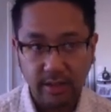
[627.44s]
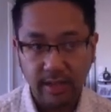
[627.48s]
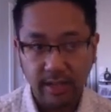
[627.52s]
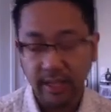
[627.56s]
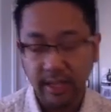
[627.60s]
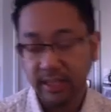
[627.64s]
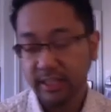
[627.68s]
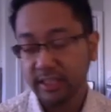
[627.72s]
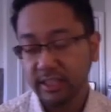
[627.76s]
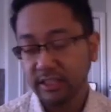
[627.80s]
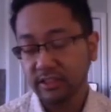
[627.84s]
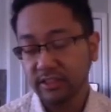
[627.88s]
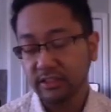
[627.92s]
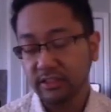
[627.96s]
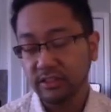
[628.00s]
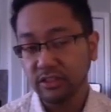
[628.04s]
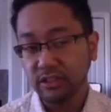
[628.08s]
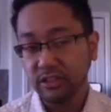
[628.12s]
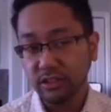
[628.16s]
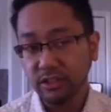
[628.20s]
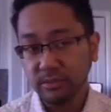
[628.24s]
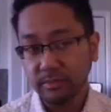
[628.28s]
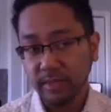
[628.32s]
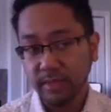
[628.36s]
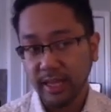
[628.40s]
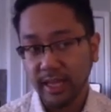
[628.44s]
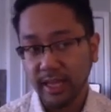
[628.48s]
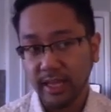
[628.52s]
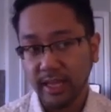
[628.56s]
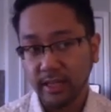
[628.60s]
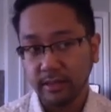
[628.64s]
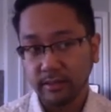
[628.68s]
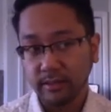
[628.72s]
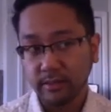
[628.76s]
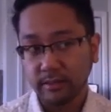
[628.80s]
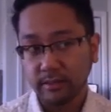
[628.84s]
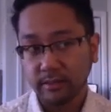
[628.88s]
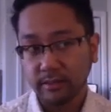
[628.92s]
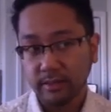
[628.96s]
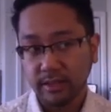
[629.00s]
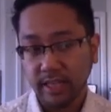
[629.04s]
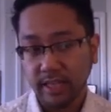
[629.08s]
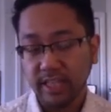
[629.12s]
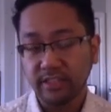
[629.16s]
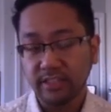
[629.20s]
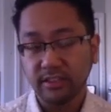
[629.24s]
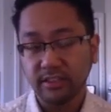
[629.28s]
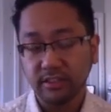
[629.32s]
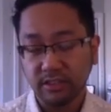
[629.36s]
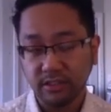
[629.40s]
And let's assume that
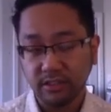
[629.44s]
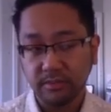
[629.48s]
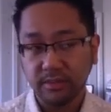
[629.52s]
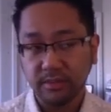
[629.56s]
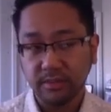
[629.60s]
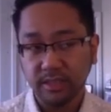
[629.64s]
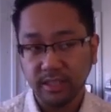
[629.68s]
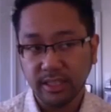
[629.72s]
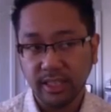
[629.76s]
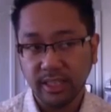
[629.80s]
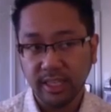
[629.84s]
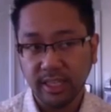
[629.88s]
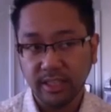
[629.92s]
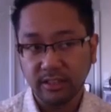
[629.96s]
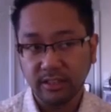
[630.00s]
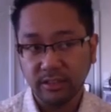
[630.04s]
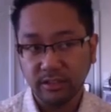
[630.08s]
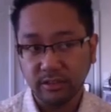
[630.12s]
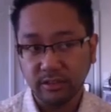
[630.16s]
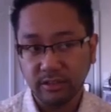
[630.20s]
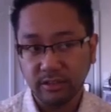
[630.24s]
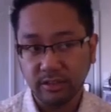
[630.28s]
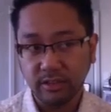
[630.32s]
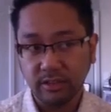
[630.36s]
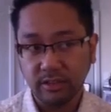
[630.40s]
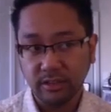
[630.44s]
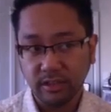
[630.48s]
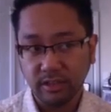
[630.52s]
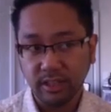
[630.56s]
that's assuming that that student